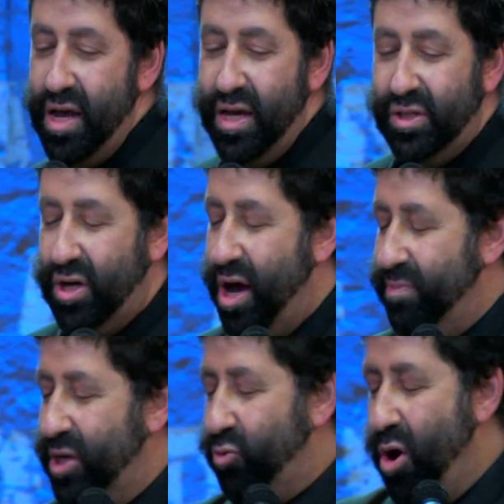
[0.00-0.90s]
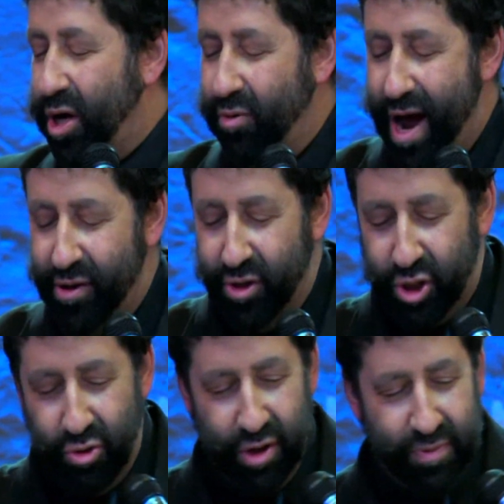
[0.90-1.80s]
is come, he's walking around, they're
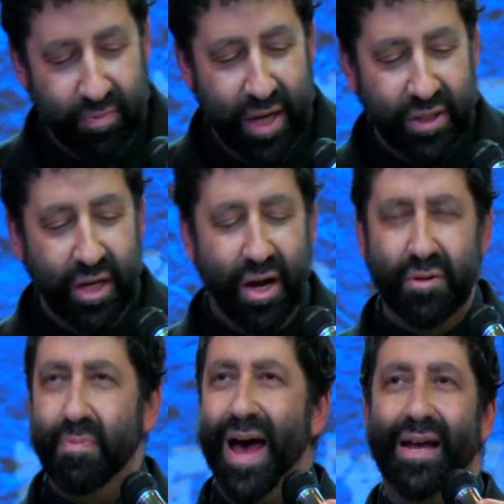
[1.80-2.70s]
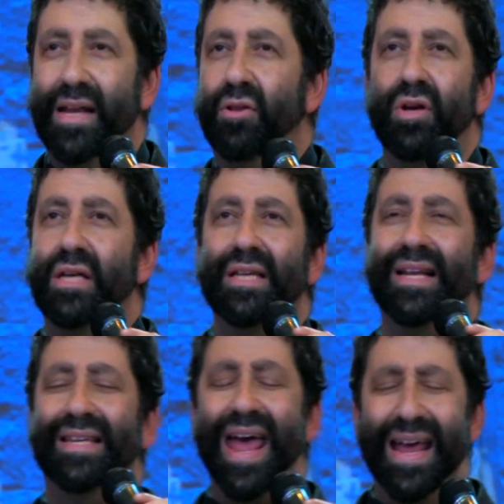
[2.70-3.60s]
showing him some things, and he comes back and he look, he's in a
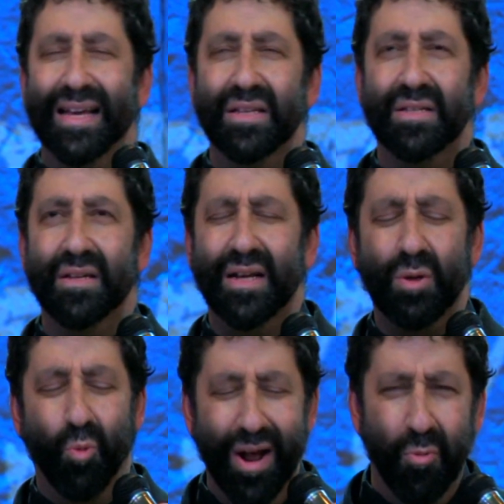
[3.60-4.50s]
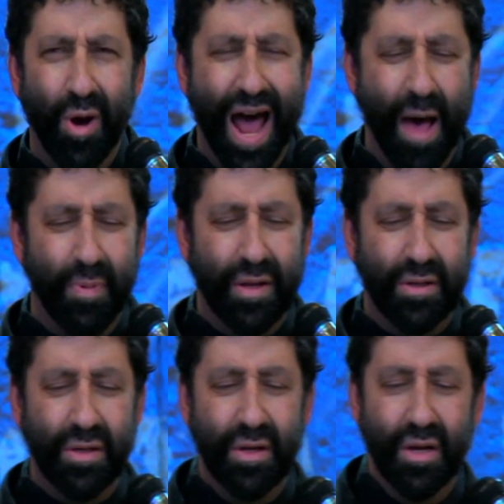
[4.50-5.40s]
daze. I said, What what happened?
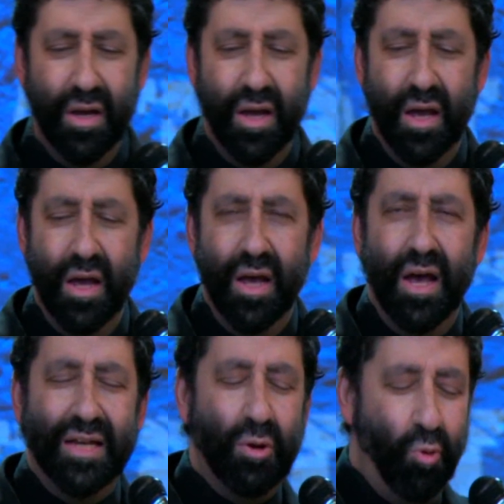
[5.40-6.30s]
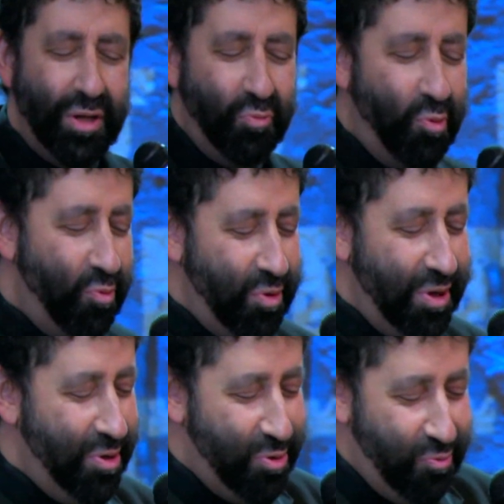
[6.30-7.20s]
I said, What
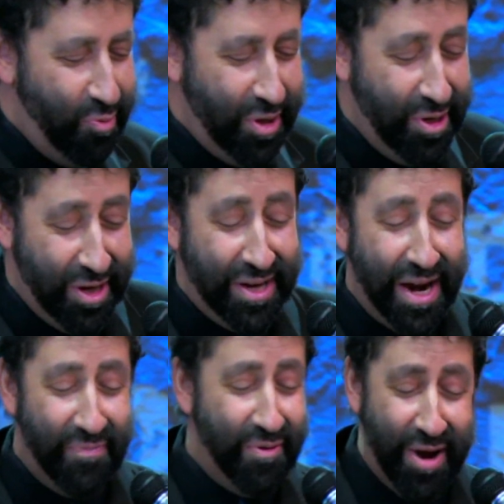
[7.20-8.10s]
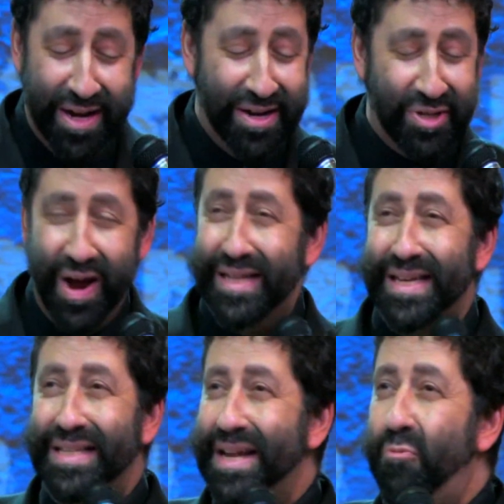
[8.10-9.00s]
you you, you gotta be ready to
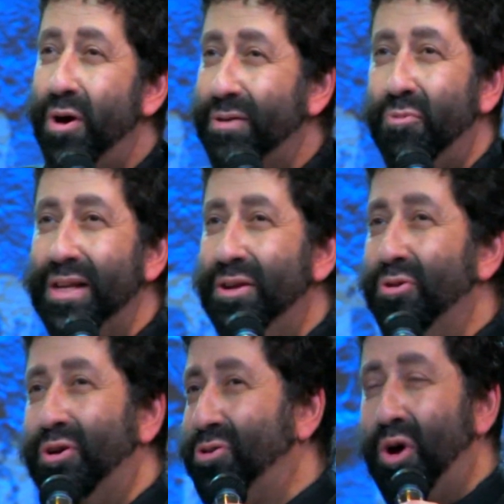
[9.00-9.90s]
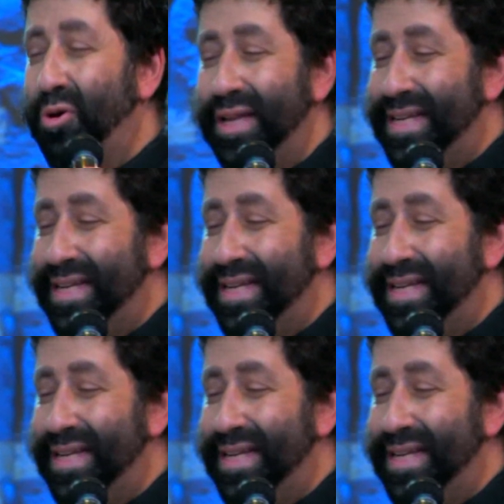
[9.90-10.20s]
translate today. What what you look totally